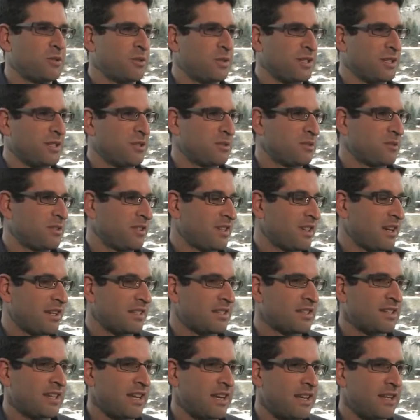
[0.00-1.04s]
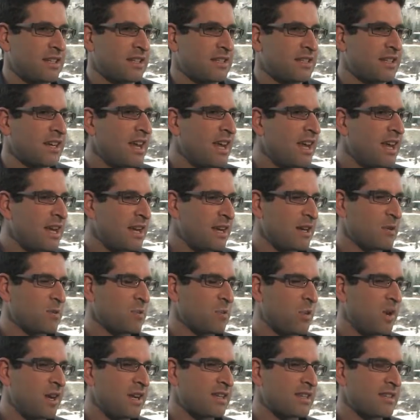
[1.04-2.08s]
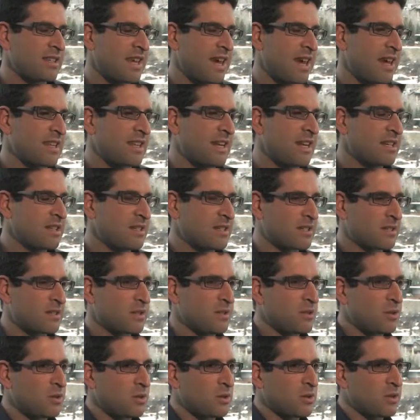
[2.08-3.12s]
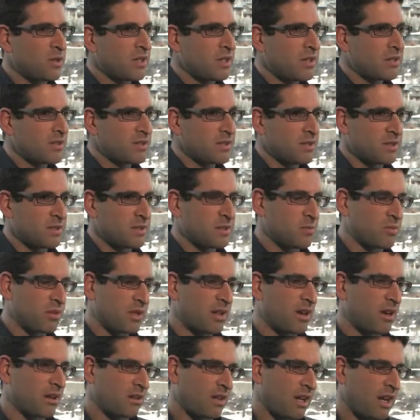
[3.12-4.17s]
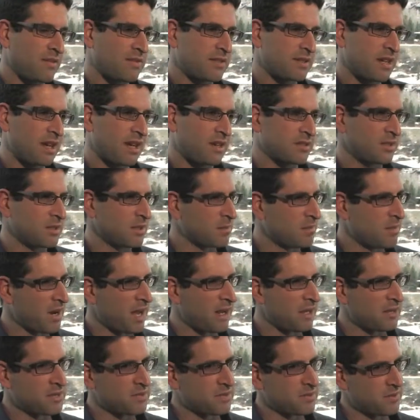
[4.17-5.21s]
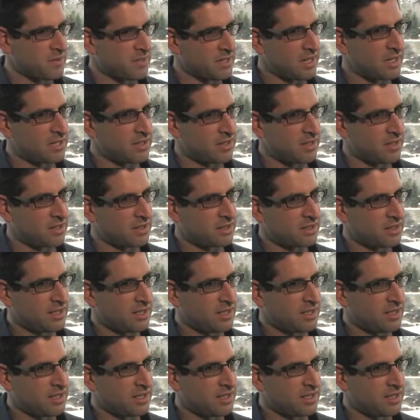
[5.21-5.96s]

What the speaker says: it here in the United States in ways that still start to bring our lifestyles into balance with nature?